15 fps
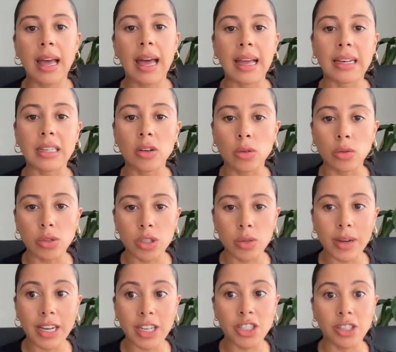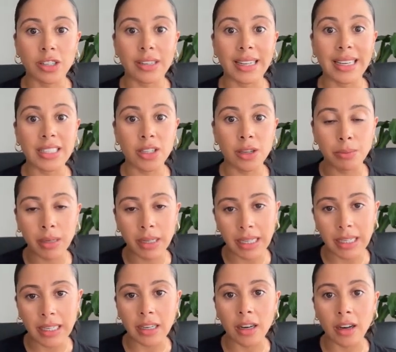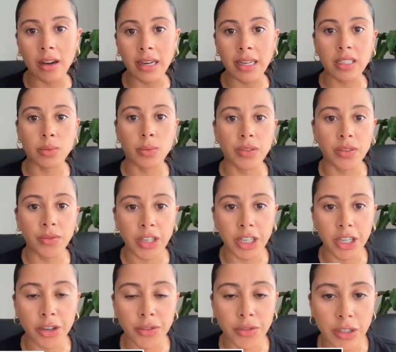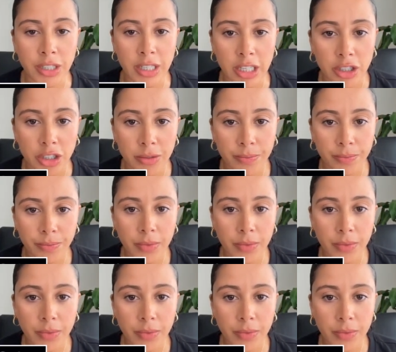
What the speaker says: and call to action is completely aligned with the video footage.